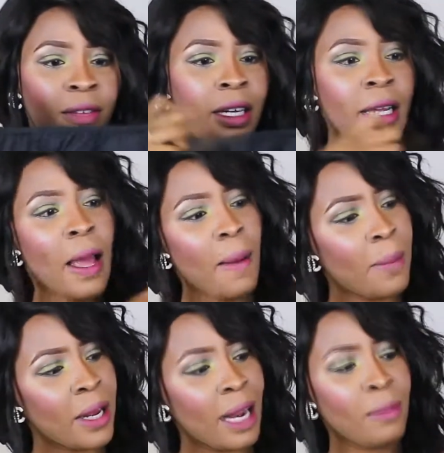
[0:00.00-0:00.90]
it.
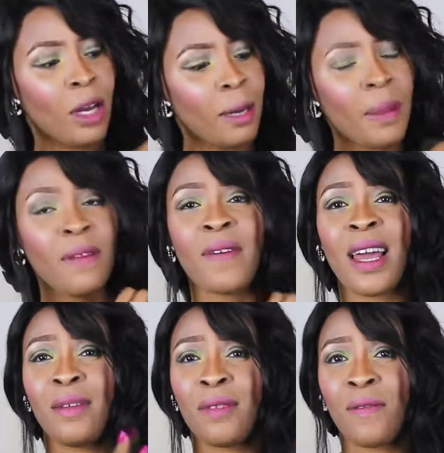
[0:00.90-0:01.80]
But I'm not a big
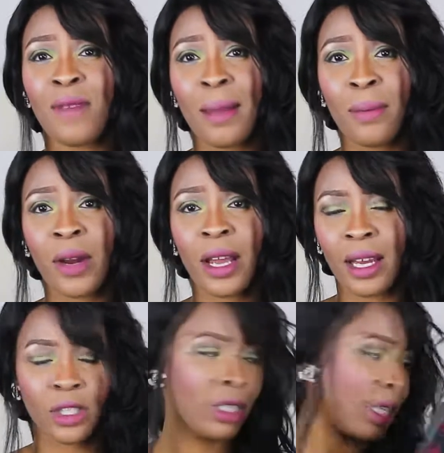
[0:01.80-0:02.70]
fan of the fabric,
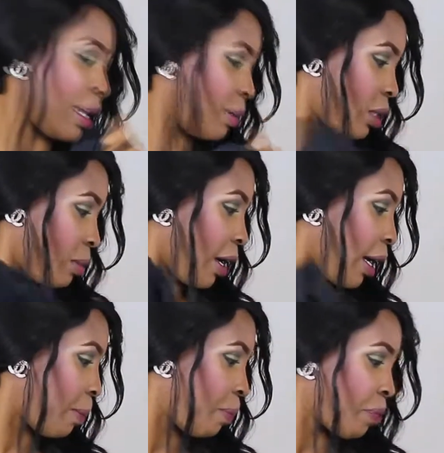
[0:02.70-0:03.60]
actually. That was
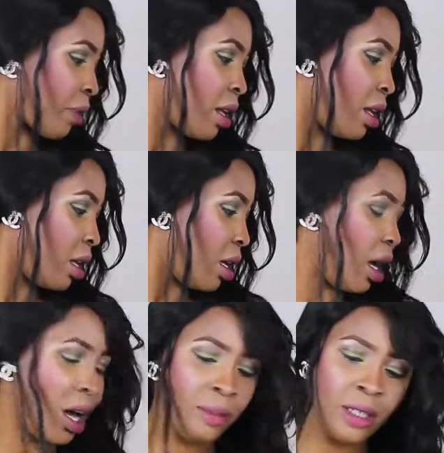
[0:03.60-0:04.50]
my
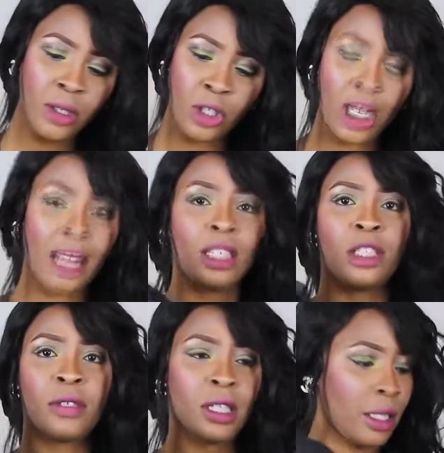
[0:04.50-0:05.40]
um, little challenge
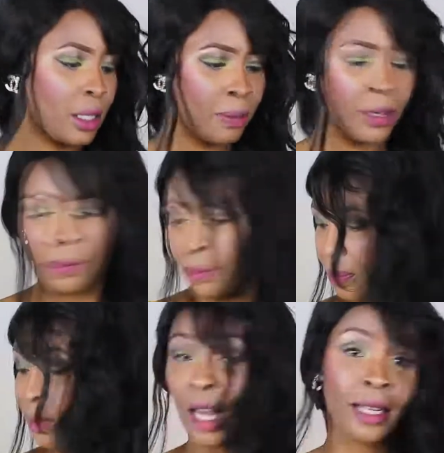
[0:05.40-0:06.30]
for this, but
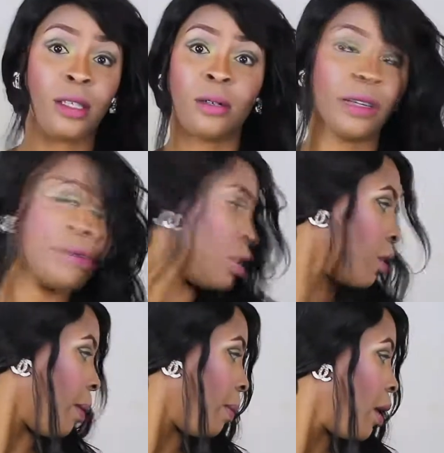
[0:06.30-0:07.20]
I still love the
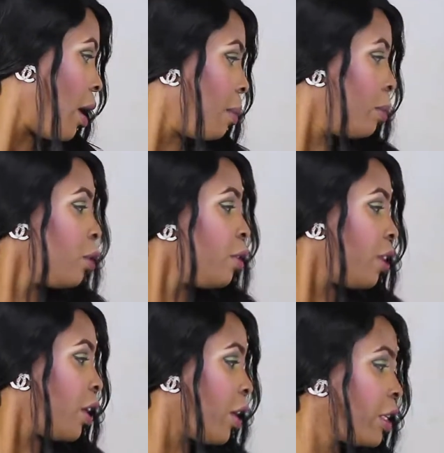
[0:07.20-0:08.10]
oh, top
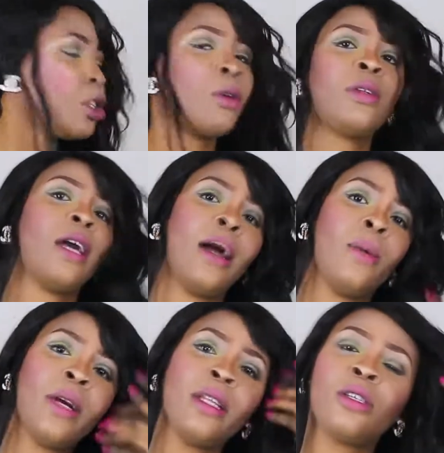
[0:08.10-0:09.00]
moving on so i
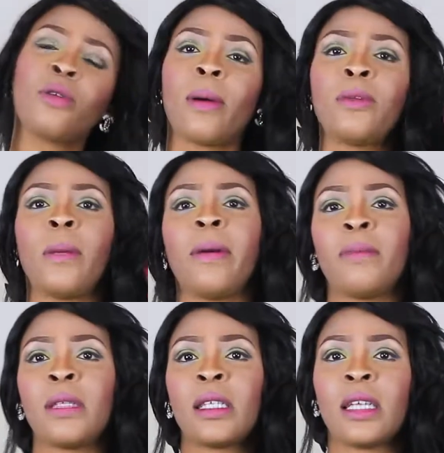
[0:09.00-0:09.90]
wanted this crop top i've
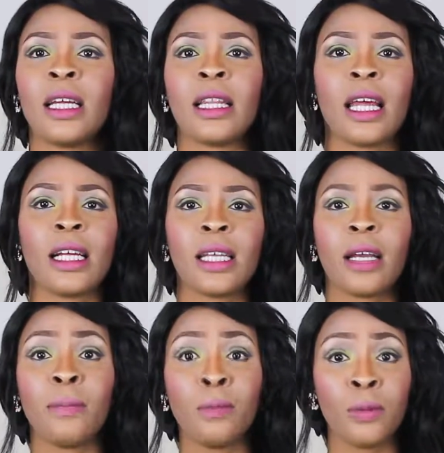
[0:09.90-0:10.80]
been seeing that it's like
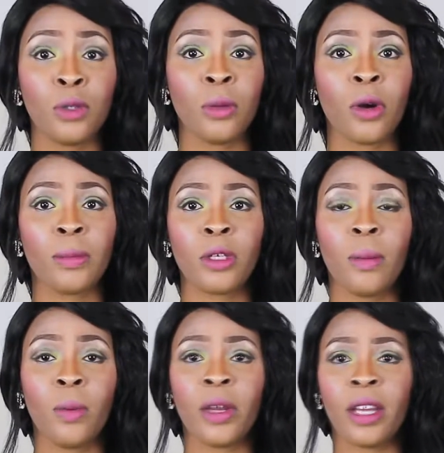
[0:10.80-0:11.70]
a bootie tube crop
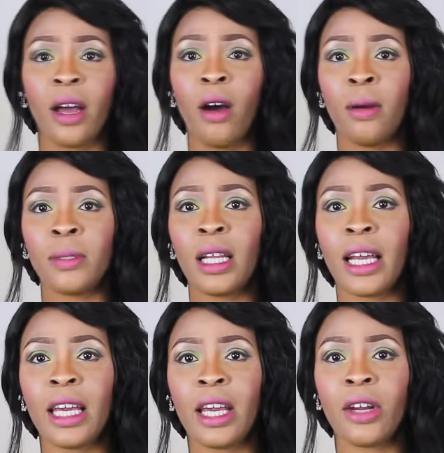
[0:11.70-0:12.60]
top where the arms are
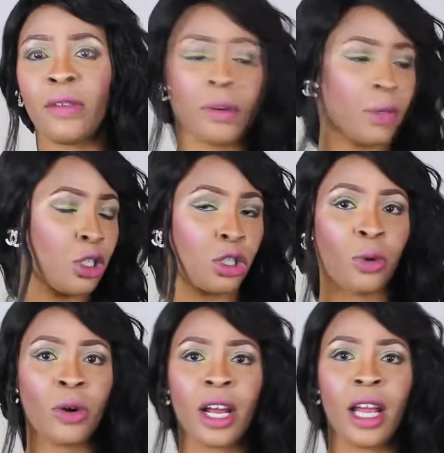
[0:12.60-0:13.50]
like here very
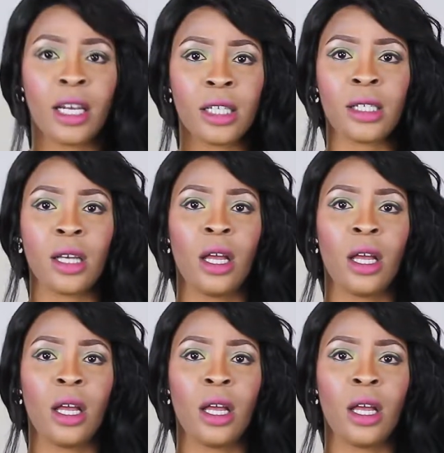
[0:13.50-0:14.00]
short and it's